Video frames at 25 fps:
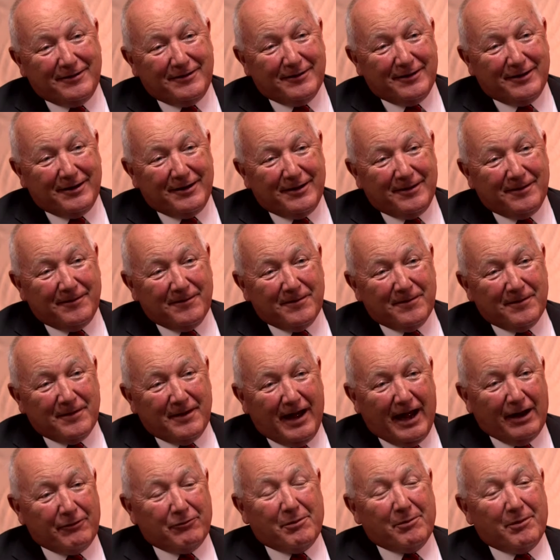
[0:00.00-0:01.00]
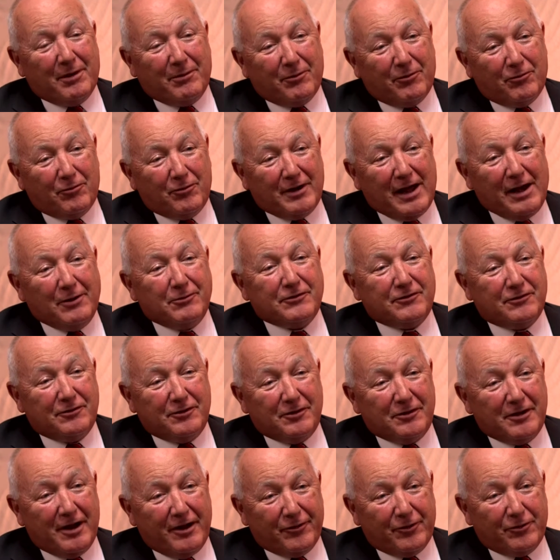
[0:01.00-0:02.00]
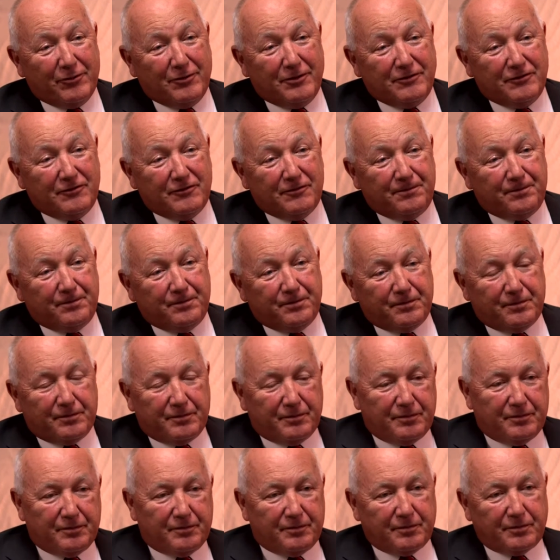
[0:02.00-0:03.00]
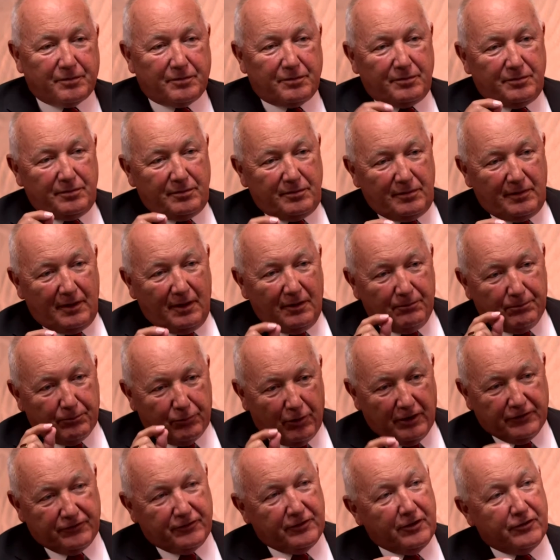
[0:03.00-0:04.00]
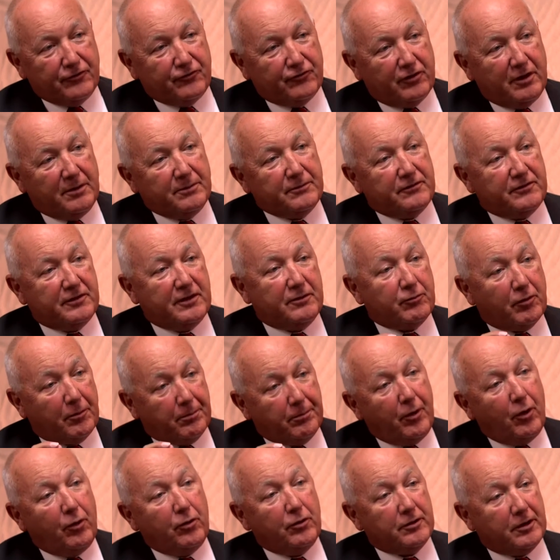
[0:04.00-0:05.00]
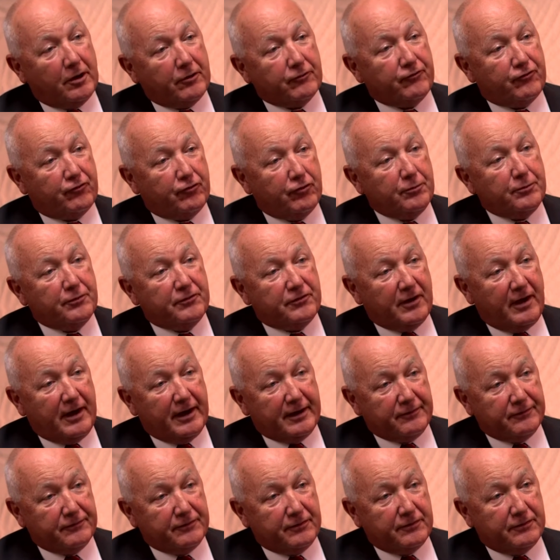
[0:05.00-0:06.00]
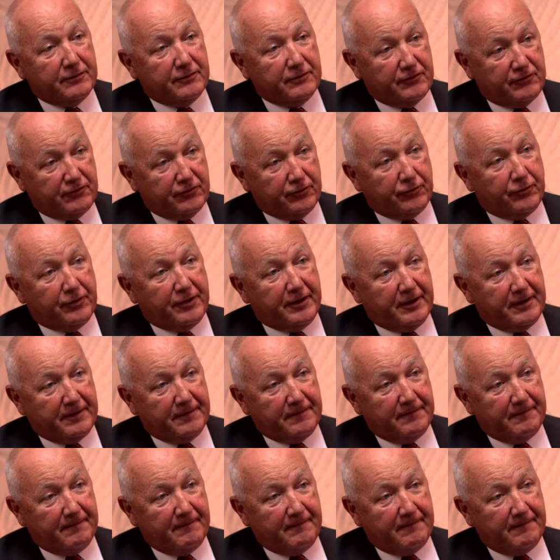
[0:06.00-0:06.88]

Uh, I remember when I was in the Netherlands, President Trump said, We're pulling our troops out of yeah. Syria.